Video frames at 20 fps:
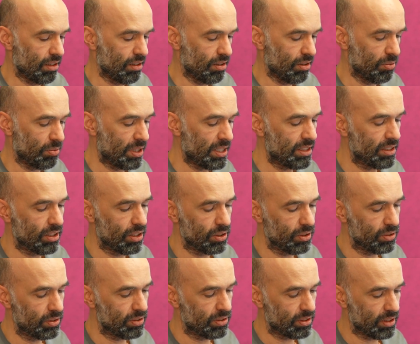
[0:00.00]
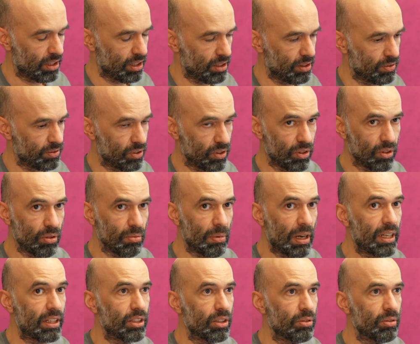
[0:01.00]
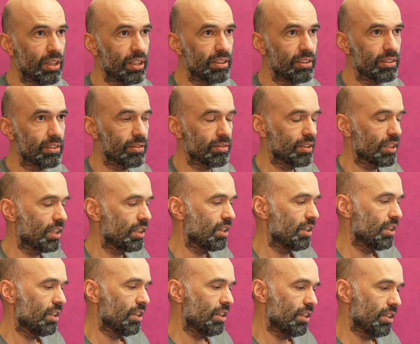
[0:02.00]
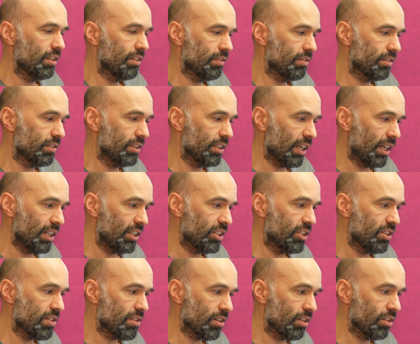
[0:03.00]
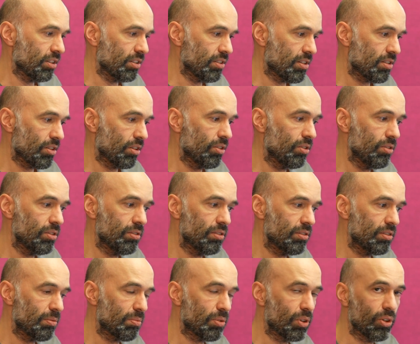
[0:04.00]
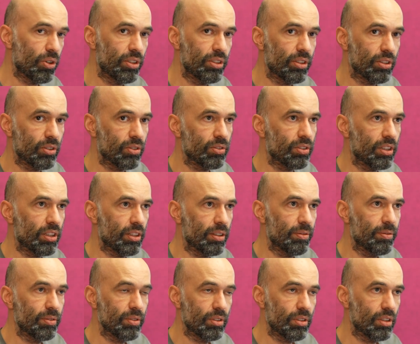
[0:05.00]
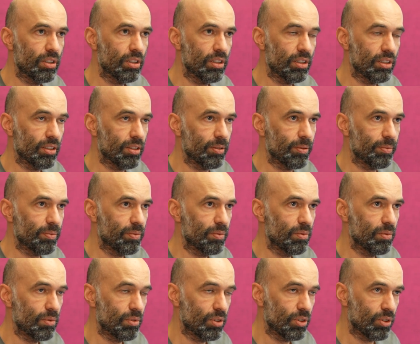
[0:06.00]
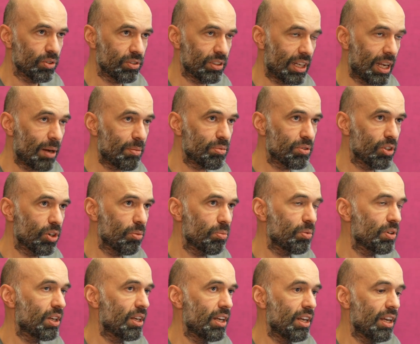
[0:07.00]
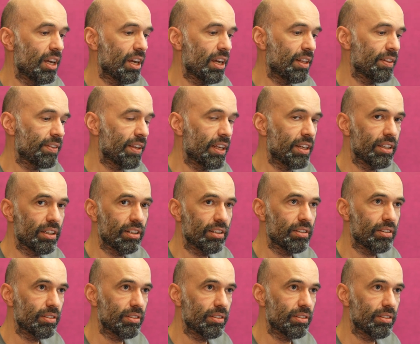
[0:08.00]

Windows and for Mac OS. The agents are installed, deployed on the laptop, and then